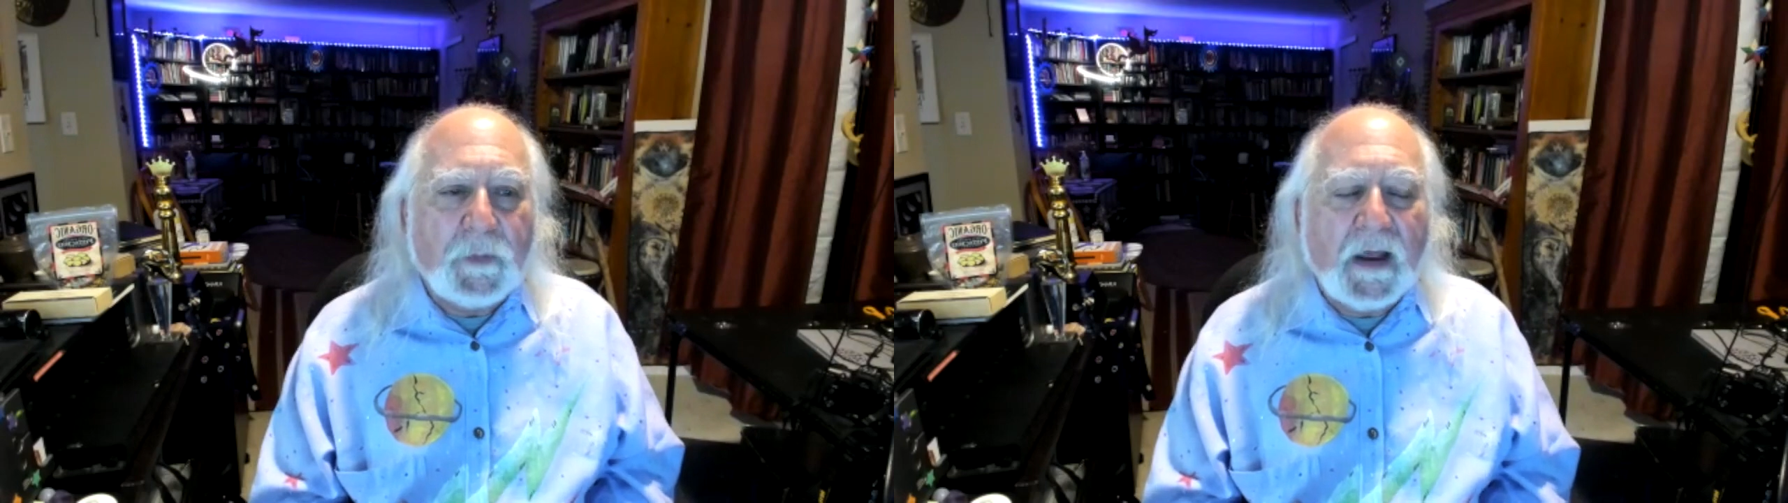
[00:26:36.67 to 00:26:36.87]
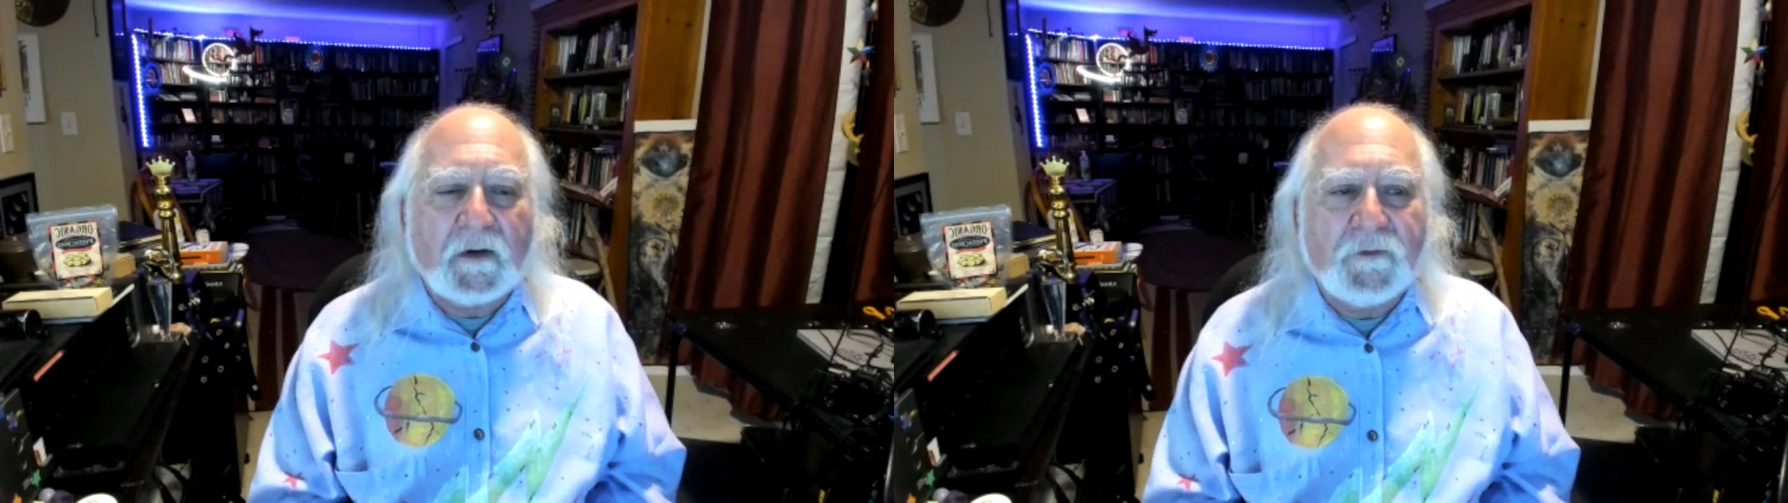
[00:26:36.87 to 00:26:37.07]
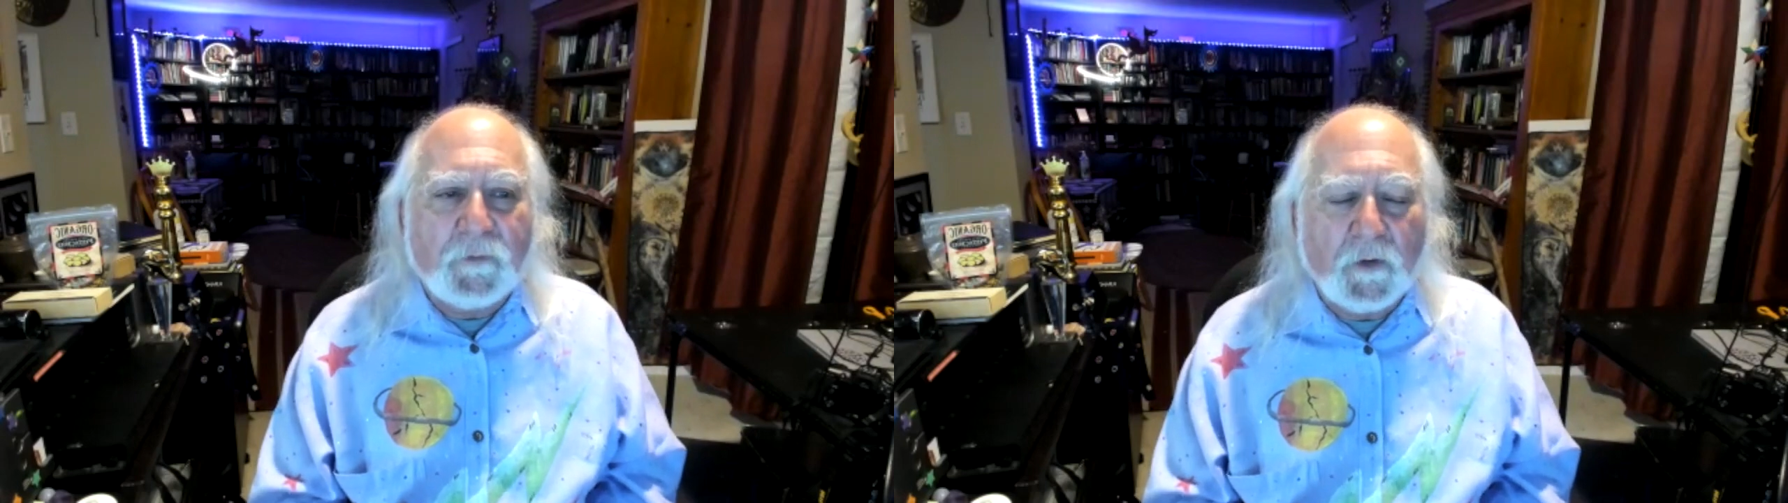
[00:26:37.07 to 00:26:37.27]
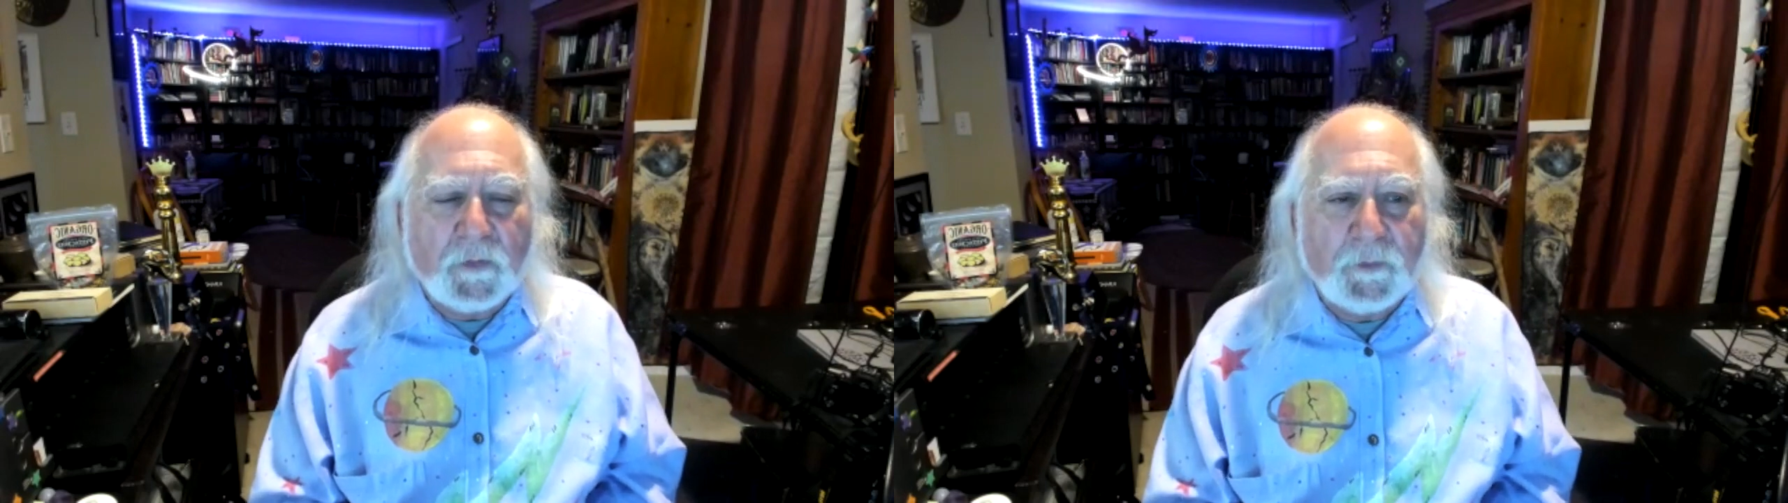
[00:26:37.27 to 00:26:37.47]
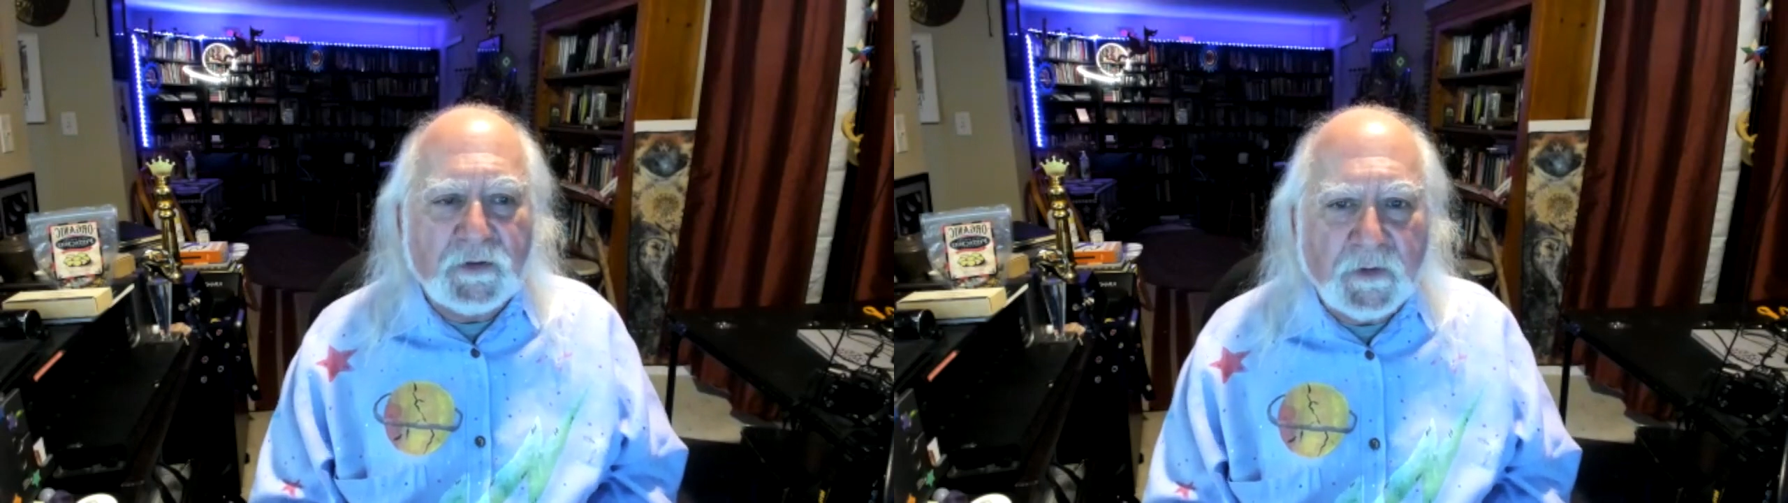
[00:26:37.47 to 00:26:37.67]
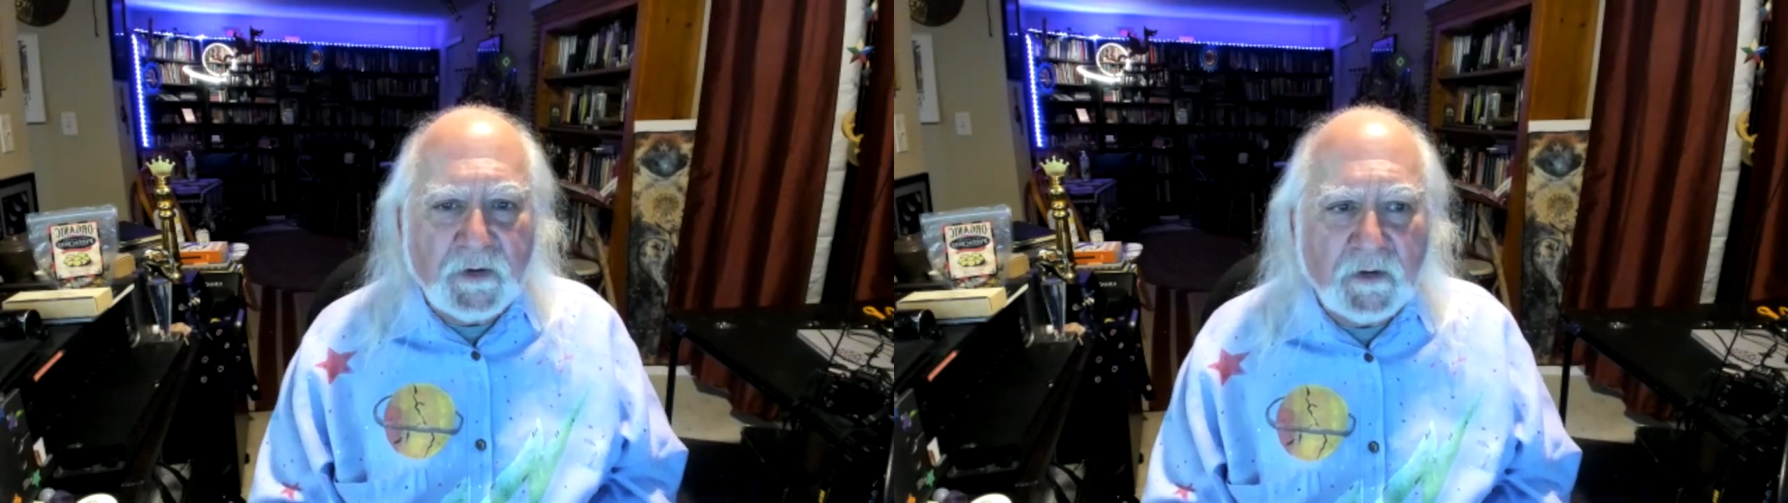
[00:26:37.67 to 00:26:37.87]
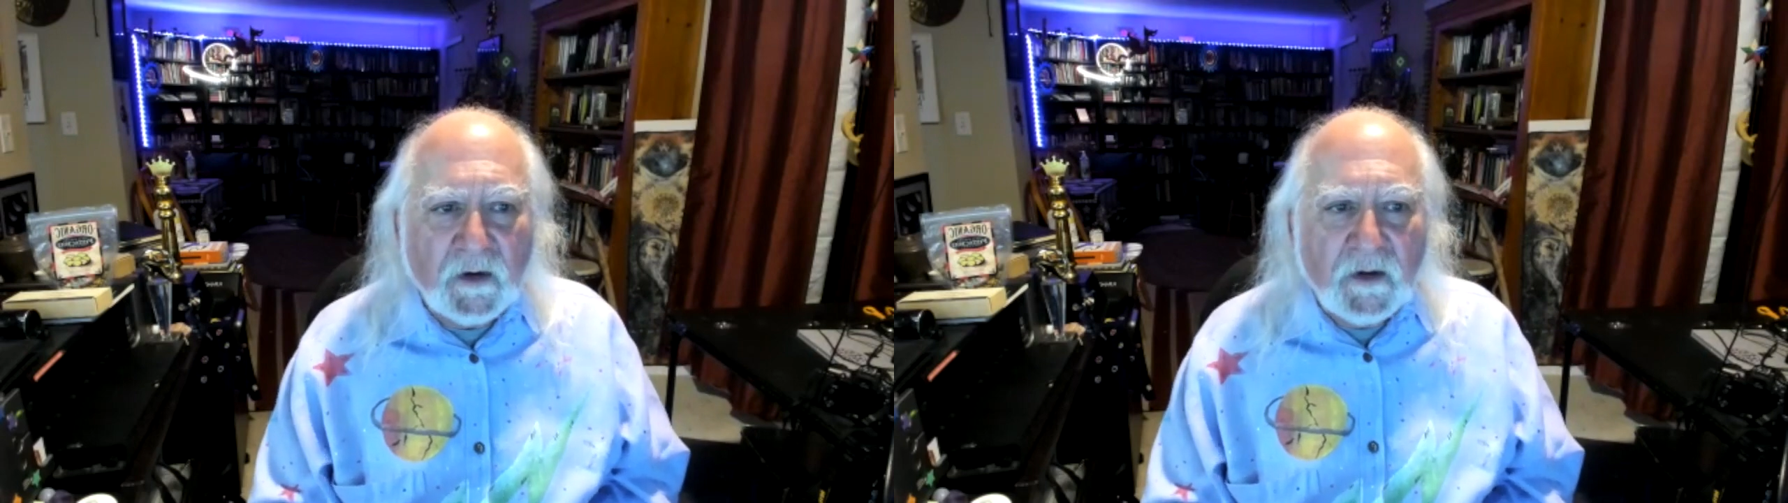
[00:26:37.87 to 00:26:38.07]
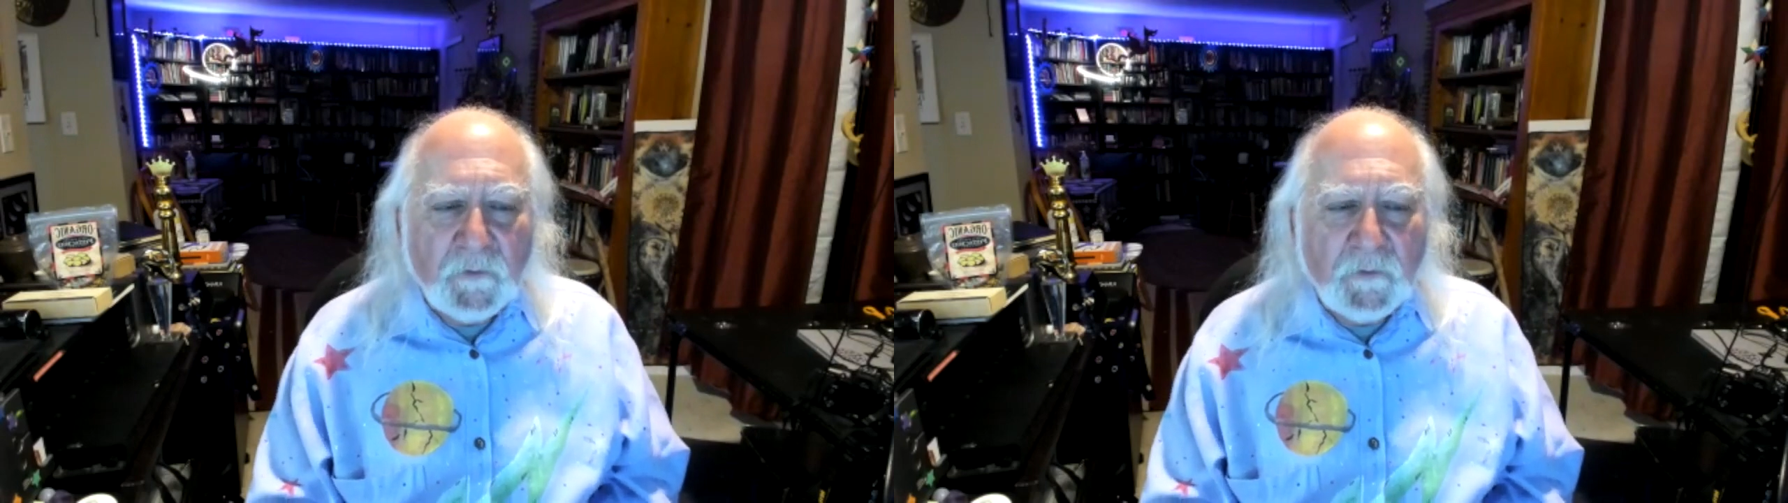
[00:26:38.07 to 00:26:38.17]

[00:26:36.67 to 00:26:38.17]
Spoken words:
back and forth between